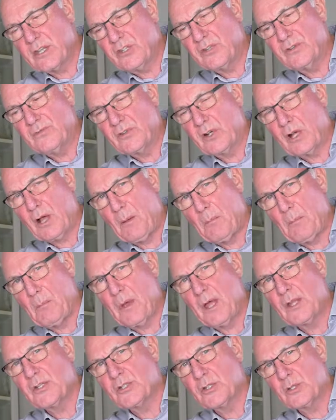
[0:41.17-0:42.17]
you've come
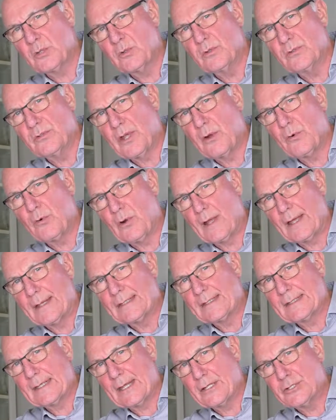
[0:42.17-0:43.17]
to the
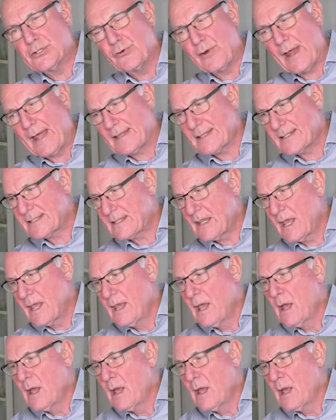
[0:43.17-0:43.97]
right address.